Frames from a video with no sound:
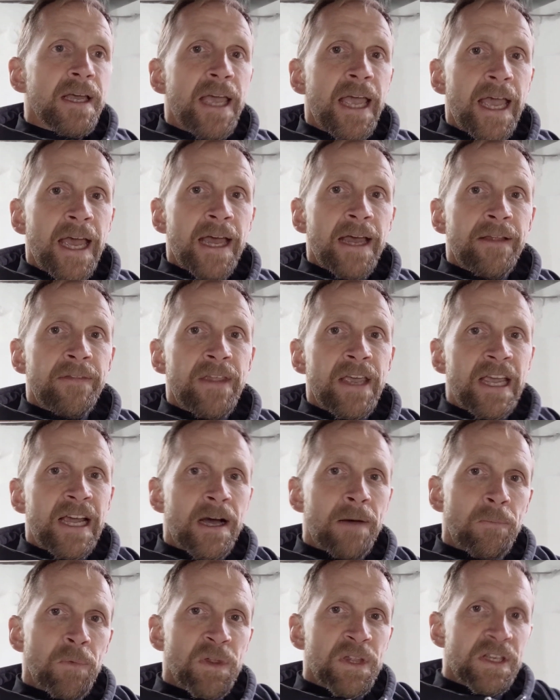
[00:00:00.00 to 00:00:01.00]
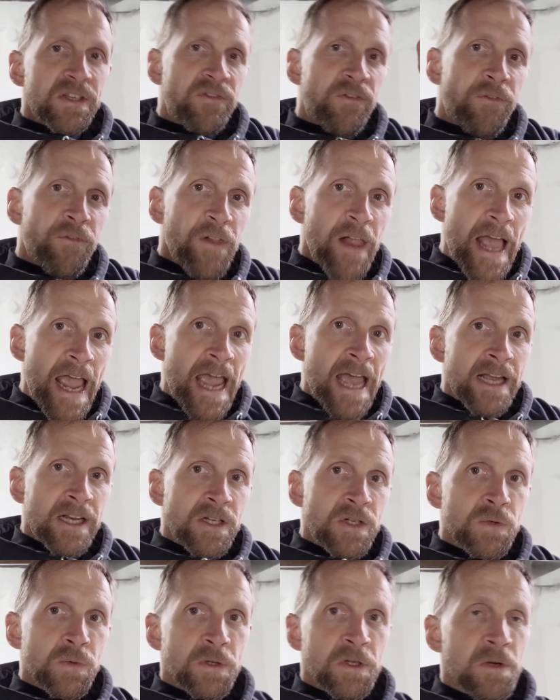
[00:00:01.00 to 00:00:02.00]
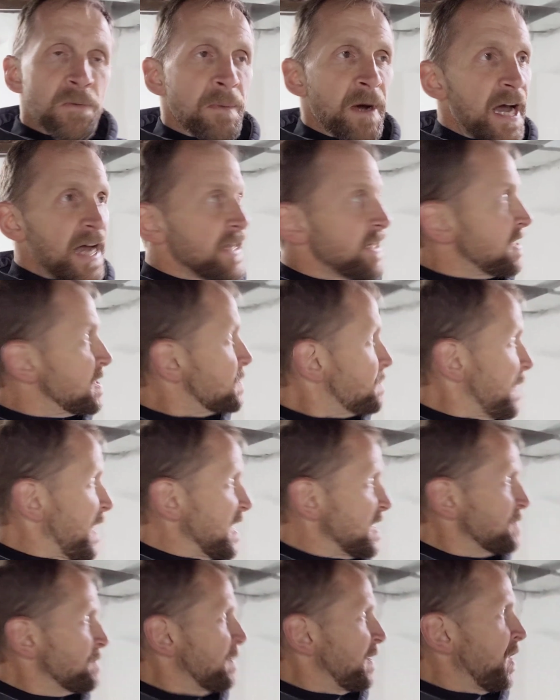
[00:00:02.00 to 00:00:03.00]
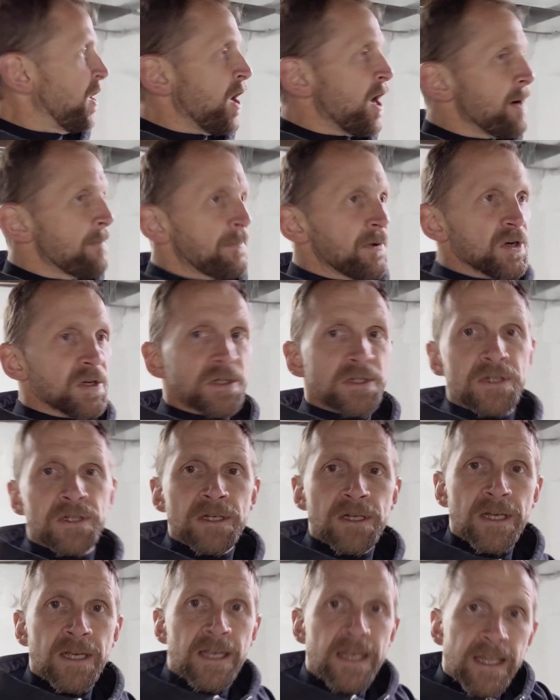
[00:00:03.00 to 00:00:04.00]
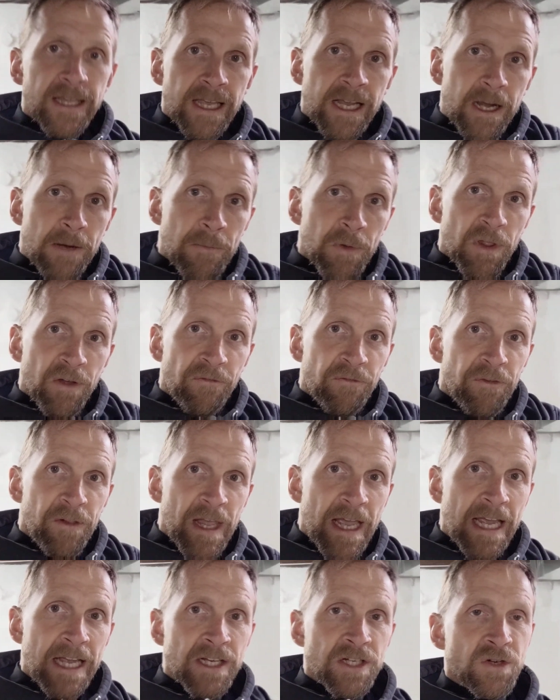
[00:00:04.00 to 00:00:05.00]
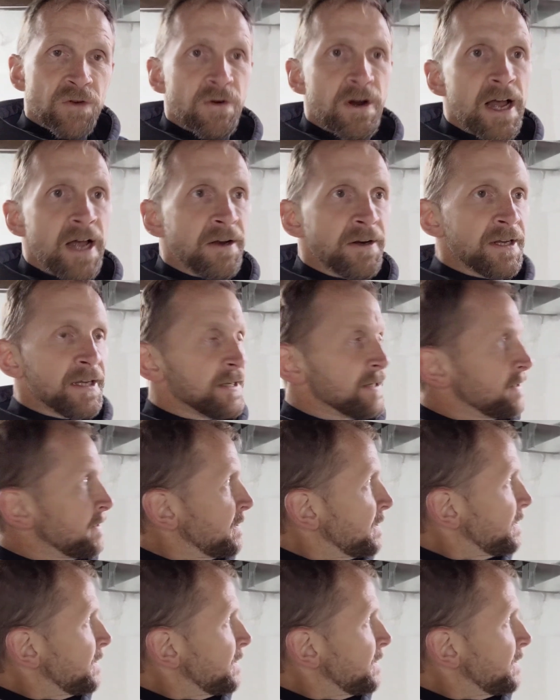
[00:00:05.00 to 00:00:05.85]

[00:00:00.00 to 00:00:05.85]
And they come with this flange. When you buy these basement hoppers, they come with a flange around it.